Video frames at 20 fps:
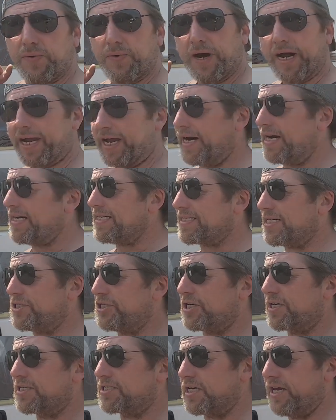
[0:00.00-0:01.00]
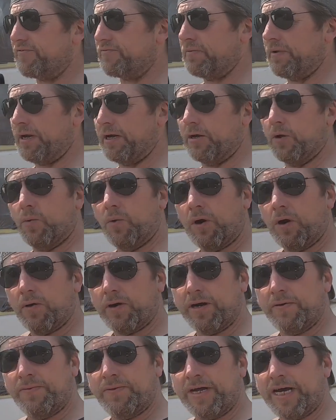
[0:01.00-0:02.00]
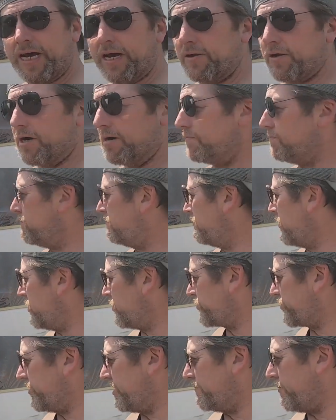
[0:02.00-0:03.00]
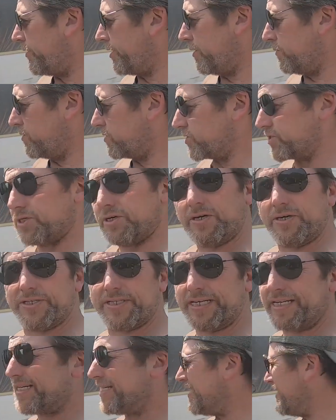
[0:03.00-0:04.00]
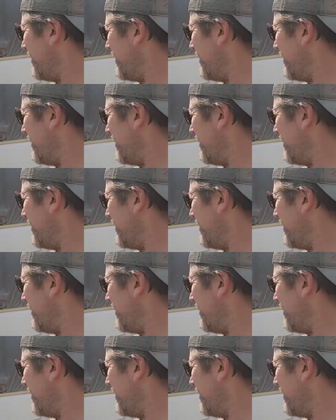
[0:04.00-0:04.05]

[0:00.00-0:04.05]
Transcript: Right guys, as you can see from the little walk round there, I've got most of the bodywork sorted.